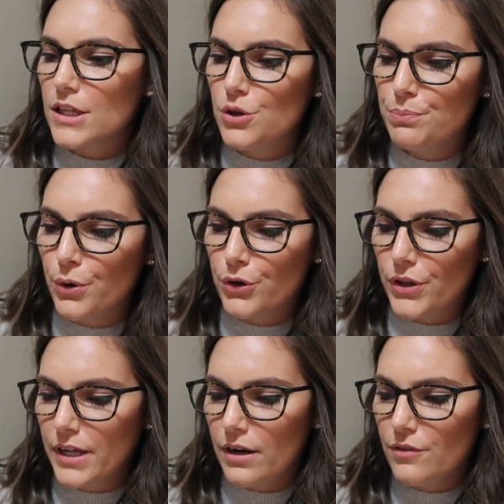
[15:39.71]
like the
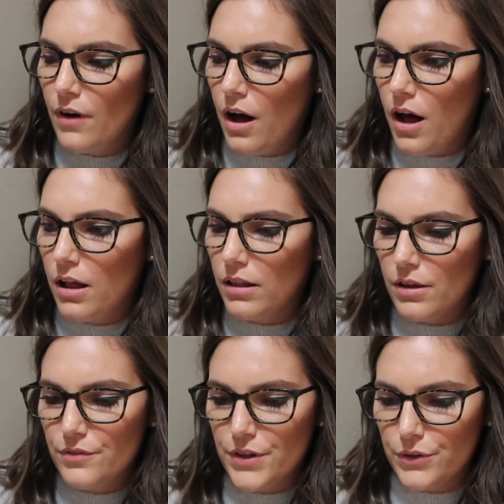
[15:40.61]
booklet of all
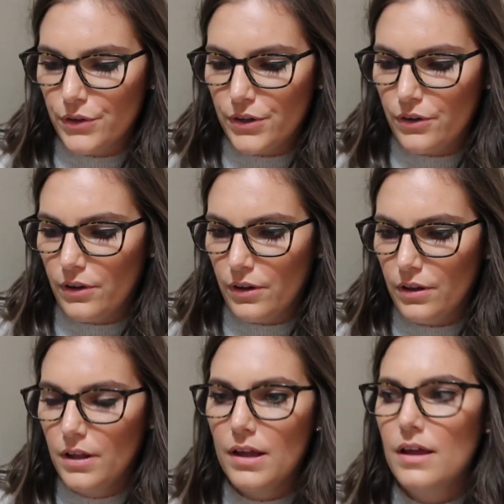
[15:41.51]
of their
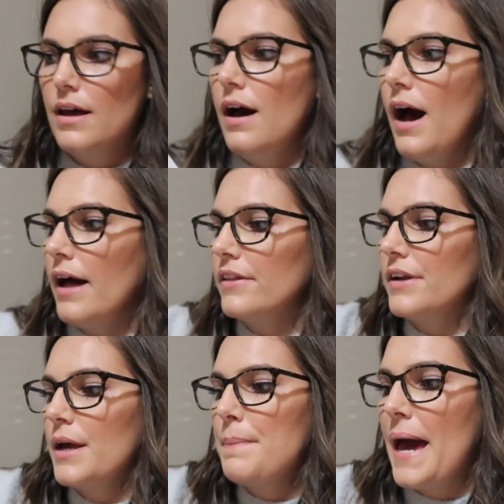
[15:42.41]
little
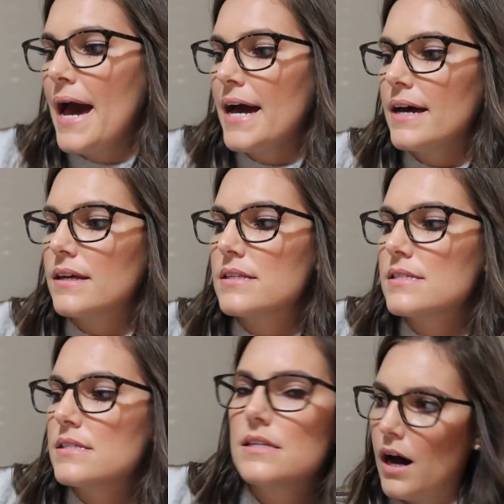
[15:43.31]
holiday
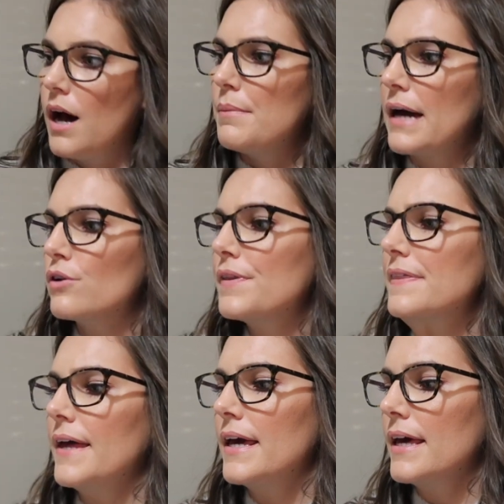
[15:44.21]
packs. Um, I don't
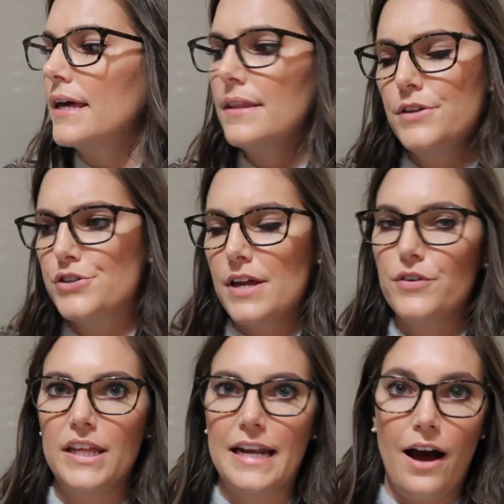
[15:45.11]
think they, there's
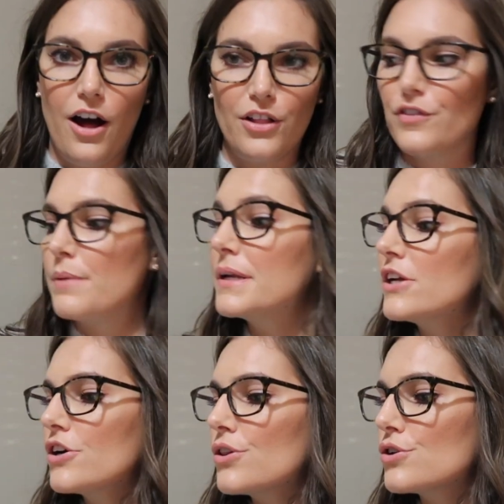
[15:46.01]
definitely not all of them in
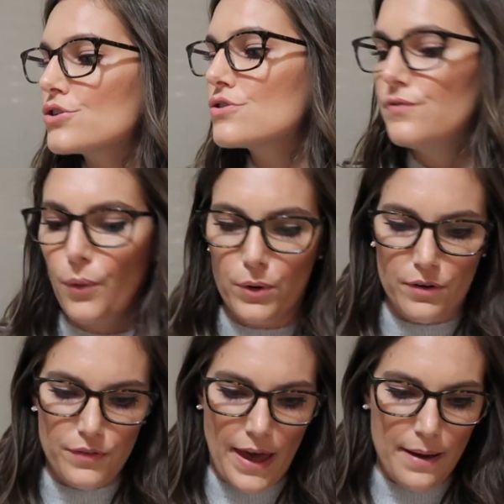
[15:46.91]
here. There's four
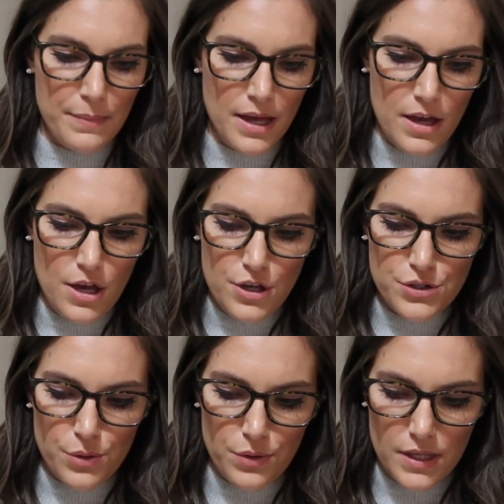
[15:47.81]
of them.
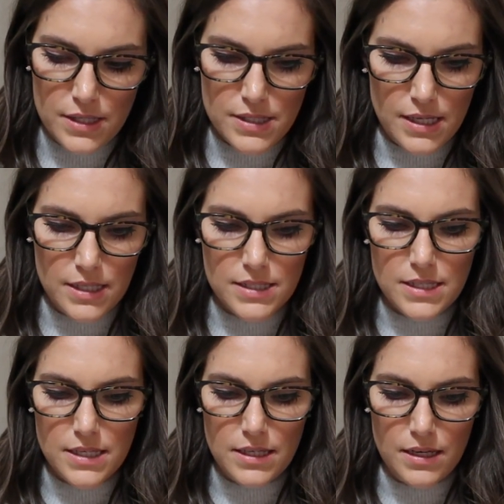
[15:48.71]
So this is
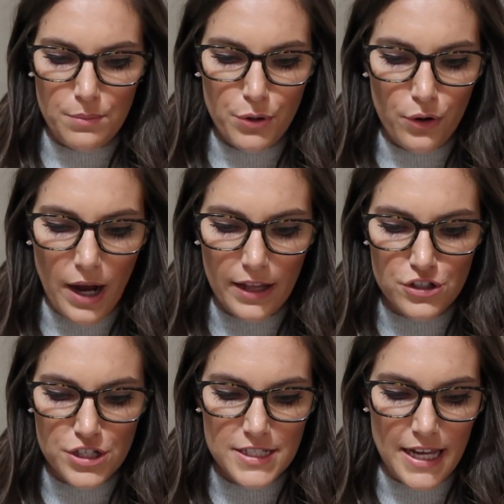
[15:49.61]
the Pro
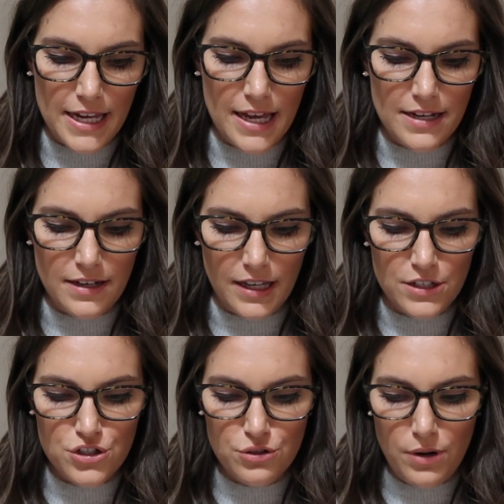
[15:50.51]
Collagen Day and
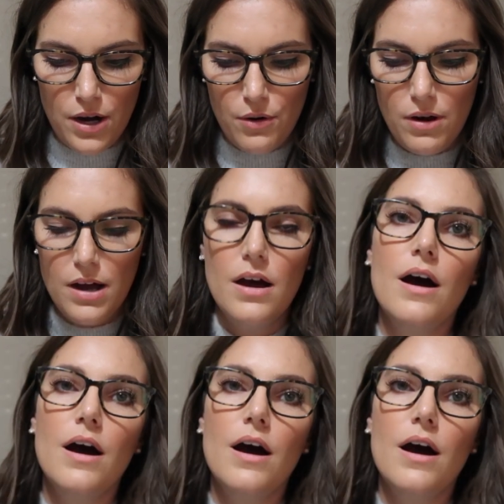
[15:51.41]
Night Duo. Oh